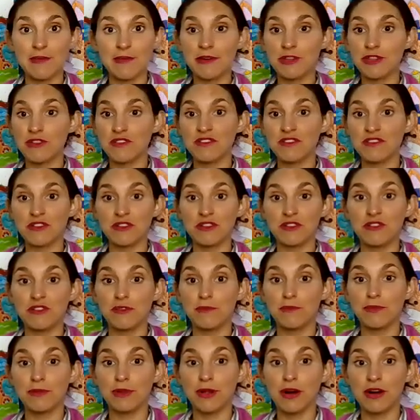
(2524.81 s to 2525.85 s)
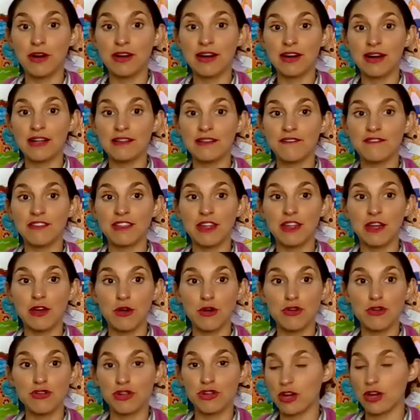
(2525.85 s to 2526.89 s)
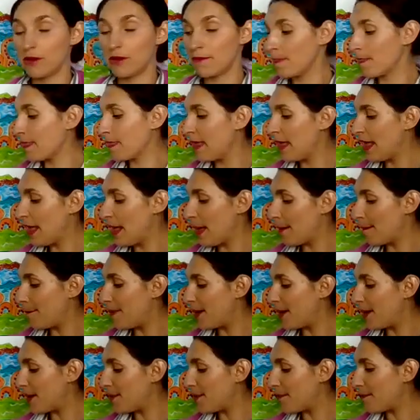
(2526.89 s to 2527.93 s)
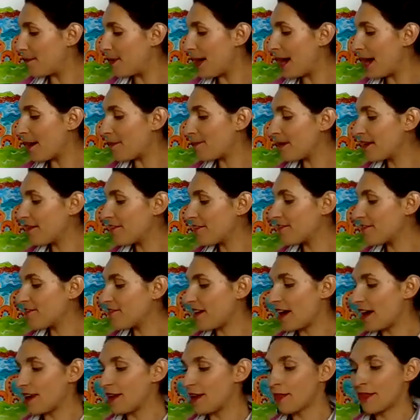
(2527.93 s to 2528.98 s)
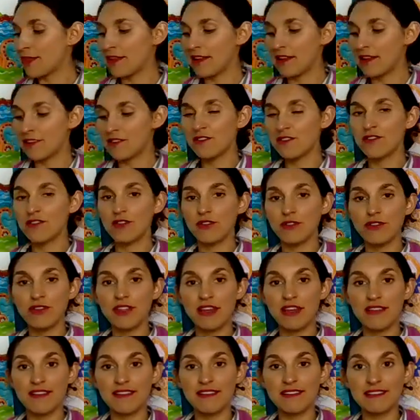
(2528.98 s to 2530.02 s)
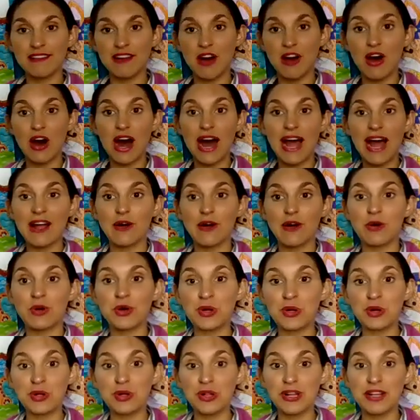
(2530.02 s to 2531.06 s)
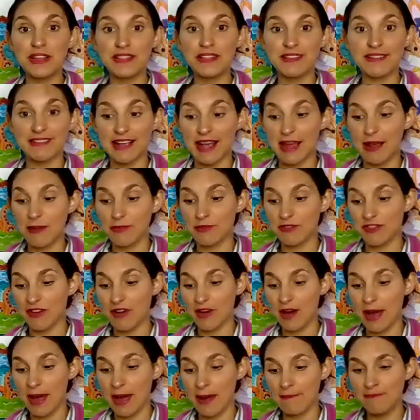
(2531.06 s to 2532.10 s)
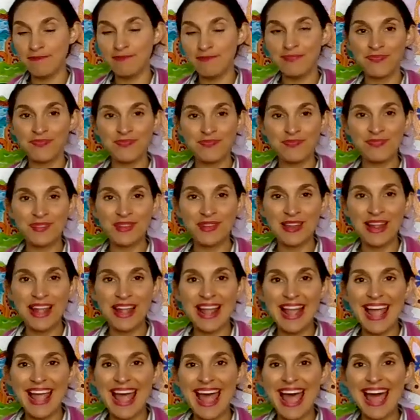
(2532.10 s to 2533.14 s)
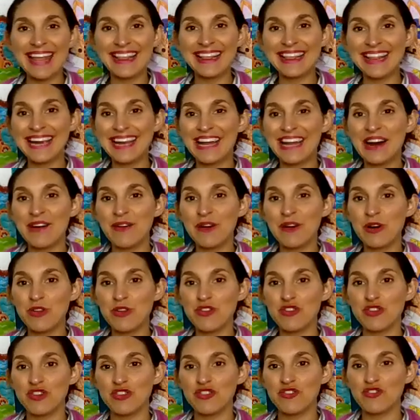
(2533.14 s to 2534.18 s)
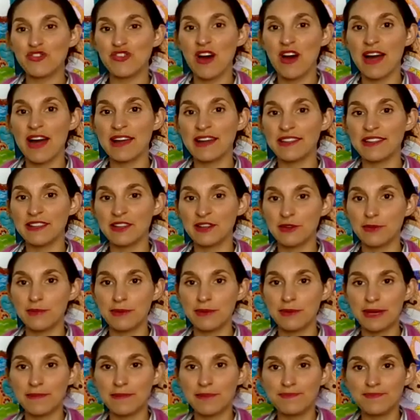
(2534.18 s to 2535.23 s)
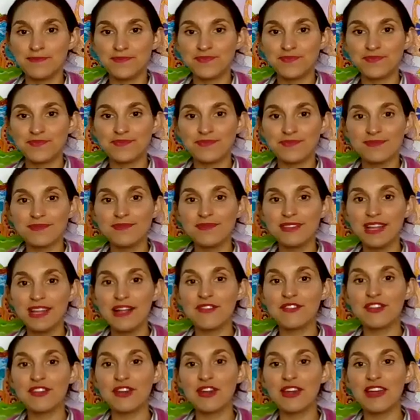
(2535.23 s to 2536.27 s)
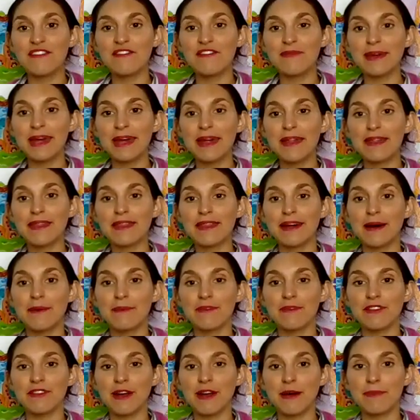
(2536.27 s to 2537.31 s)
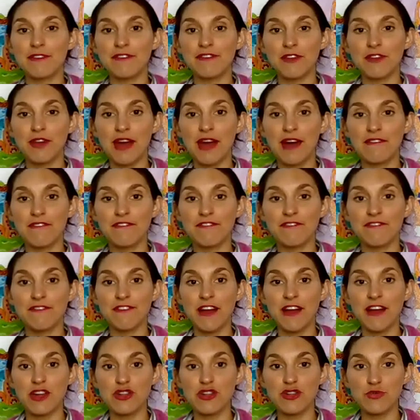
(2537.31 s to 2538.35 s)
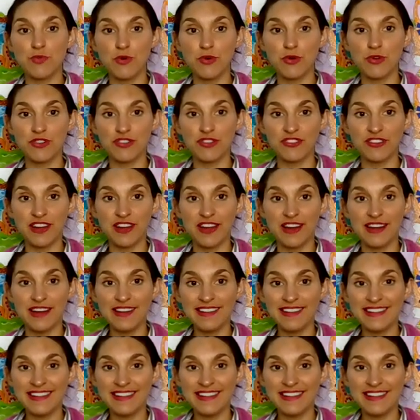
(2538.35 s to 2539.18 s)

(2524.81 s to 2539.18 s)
We're just going to do block color for the ocean. But it might be a fun thing to do the sky all at the same time and let our ocean dry a little bit. So give me a thumbs up if you have fresh water.